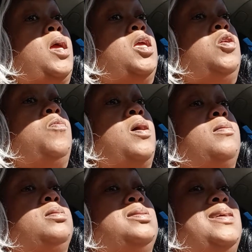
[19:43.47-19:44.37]
And you will
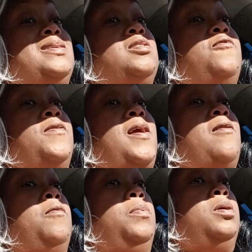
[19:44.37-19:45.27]
have to take
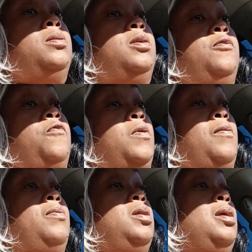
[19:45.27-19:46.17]
self-accountability for
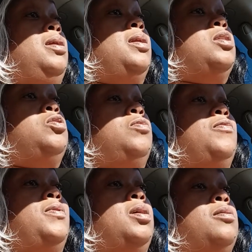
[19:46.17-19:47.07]
everything that you
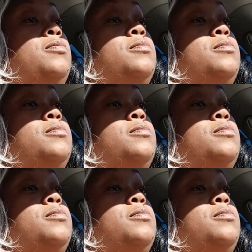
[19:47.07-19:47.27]
have done.